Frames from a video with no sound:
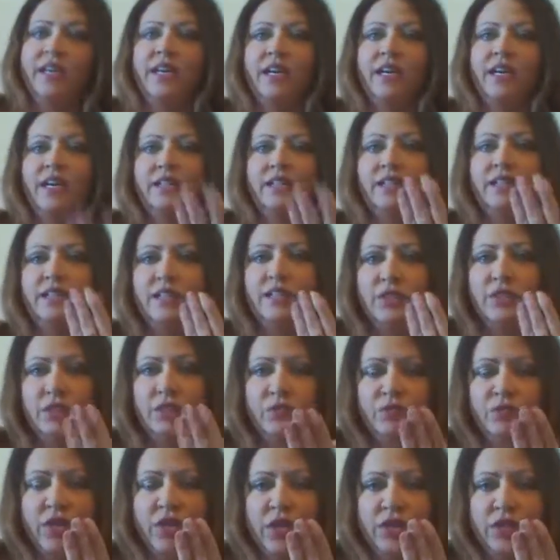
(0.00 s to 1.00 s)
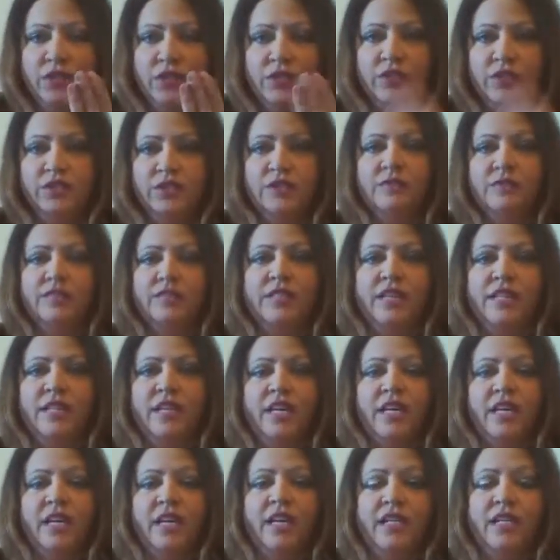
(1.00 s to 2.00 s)
and his Father
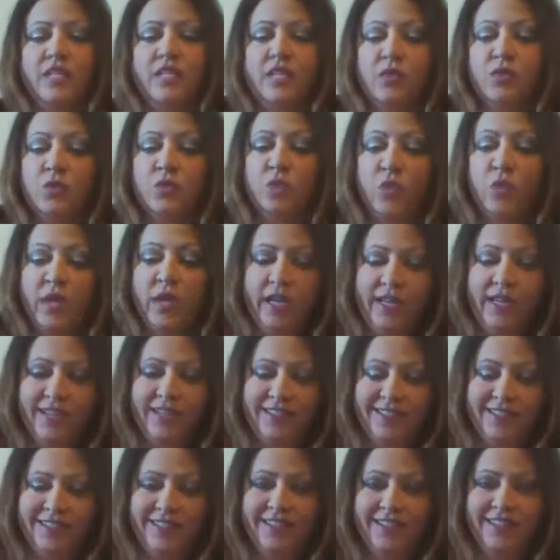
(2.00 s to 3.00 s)
and his way.